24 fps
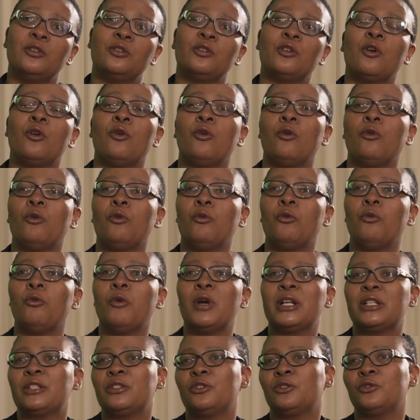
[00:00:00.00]
you know,
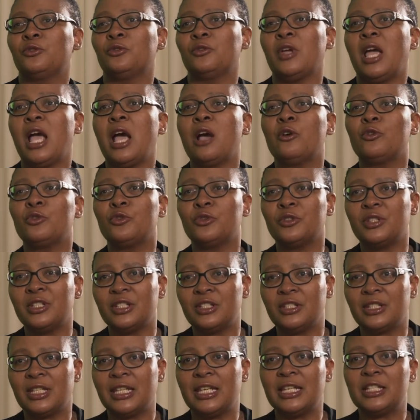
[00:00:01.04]
what do, how do
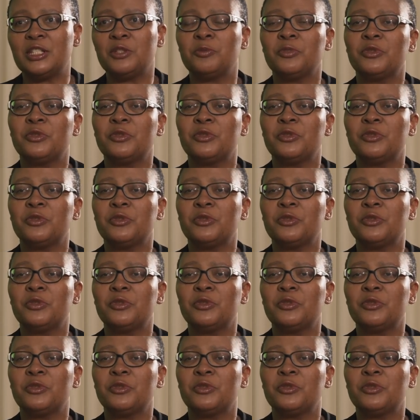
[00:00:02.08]
these kids